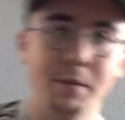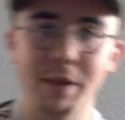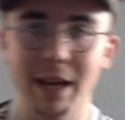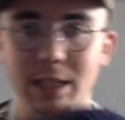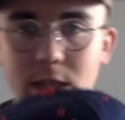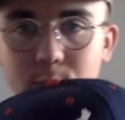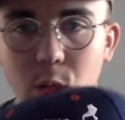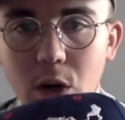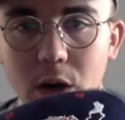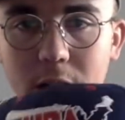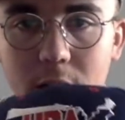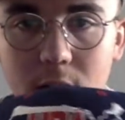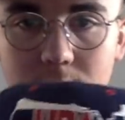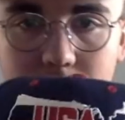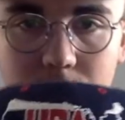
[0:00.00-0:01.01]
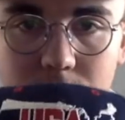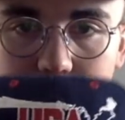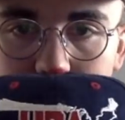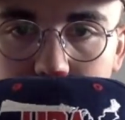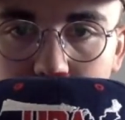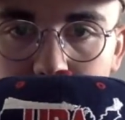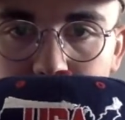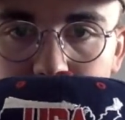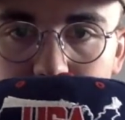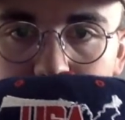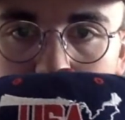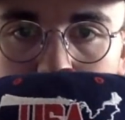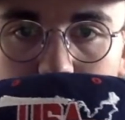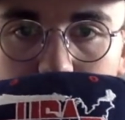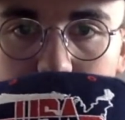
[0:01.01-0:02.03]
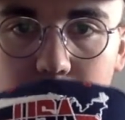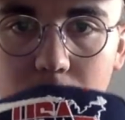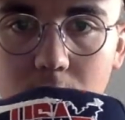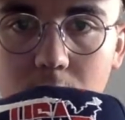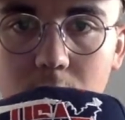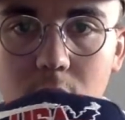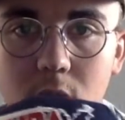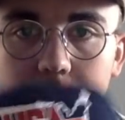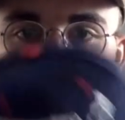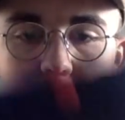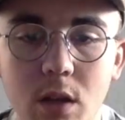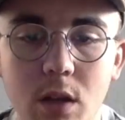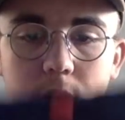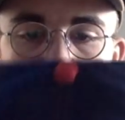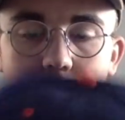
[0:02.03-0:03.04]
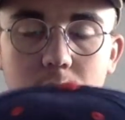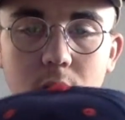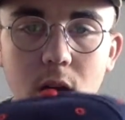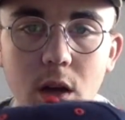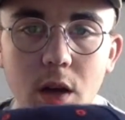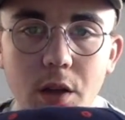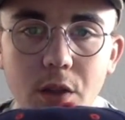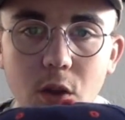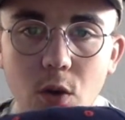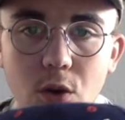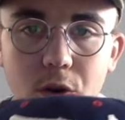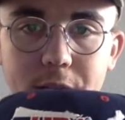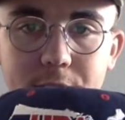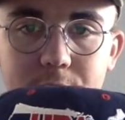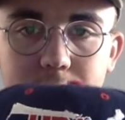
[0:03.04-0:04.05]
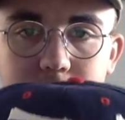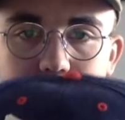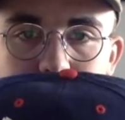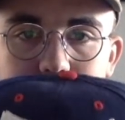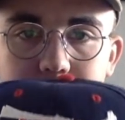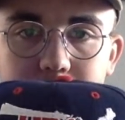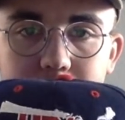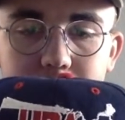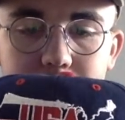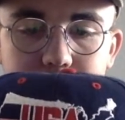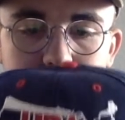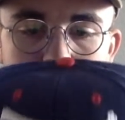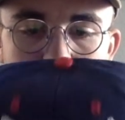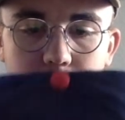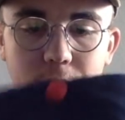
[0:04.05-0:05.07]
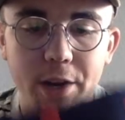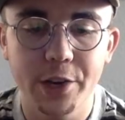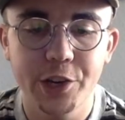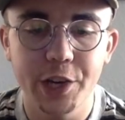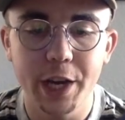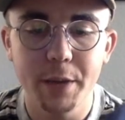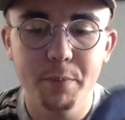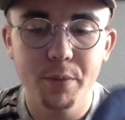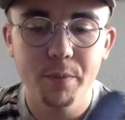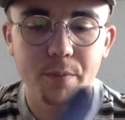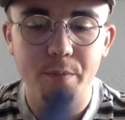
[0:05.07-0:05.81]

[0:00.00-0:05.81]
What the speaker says: basketball hat, which turned out really well. No creases or anything. It's got a great shape.